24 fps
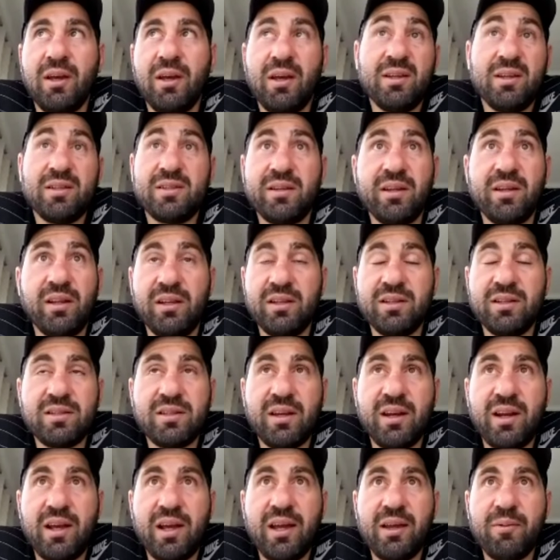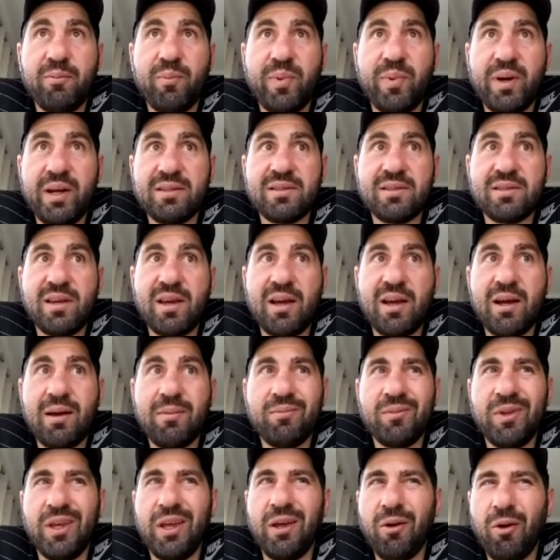and still is today. But
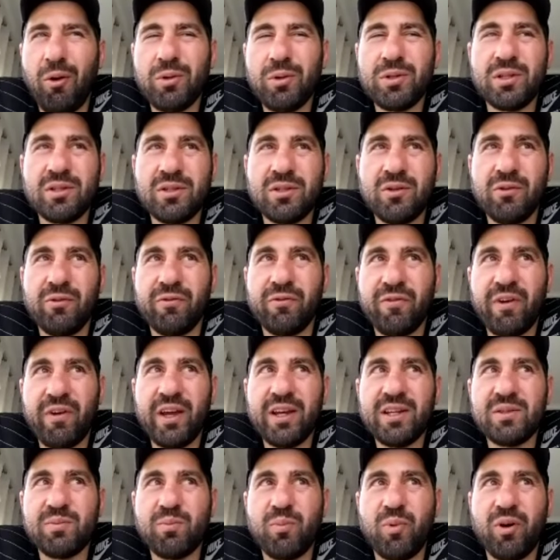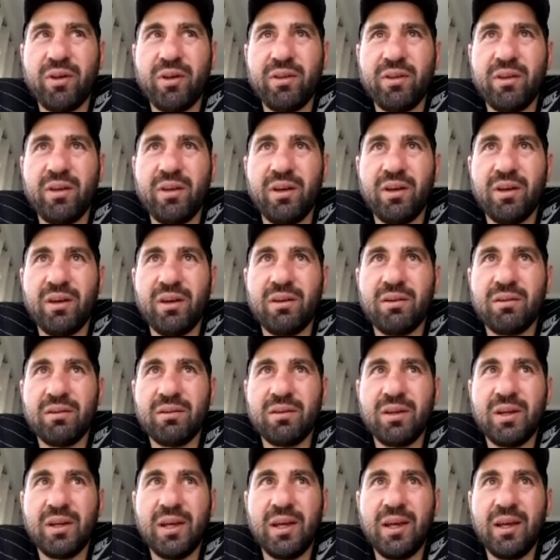yeah, I wasn't too fazed by the
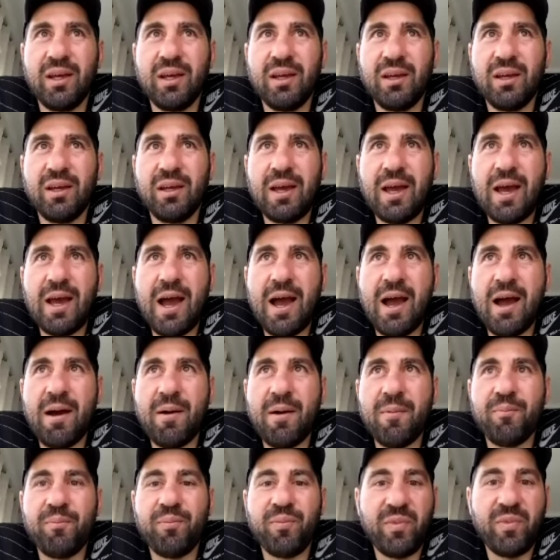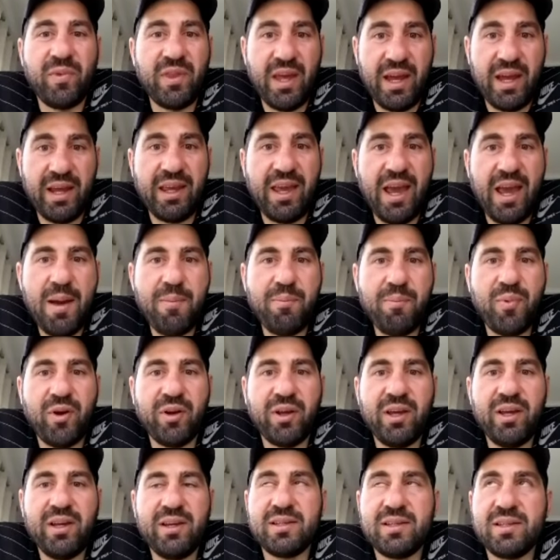that gap, I
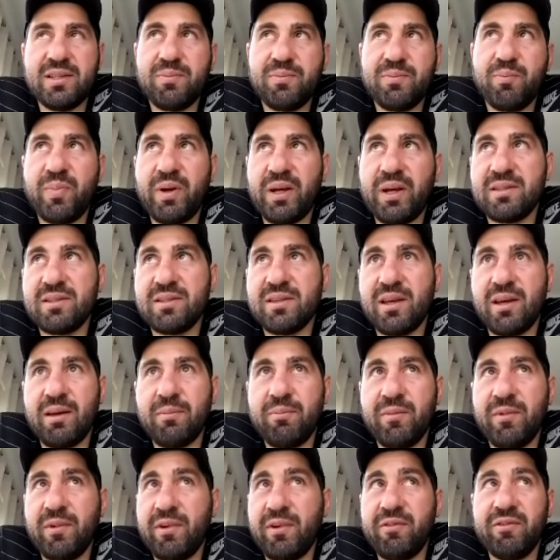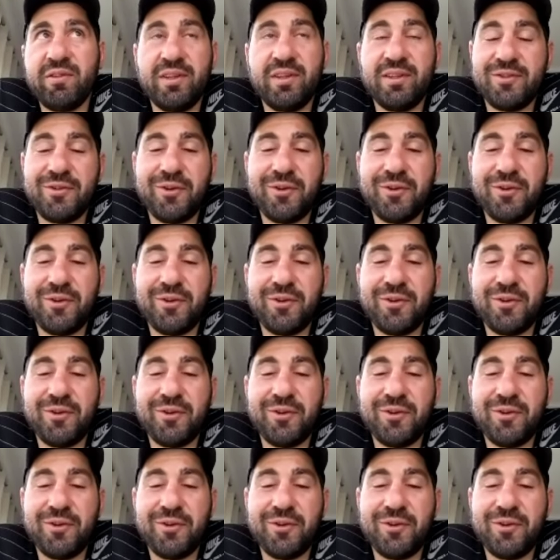guess. But everything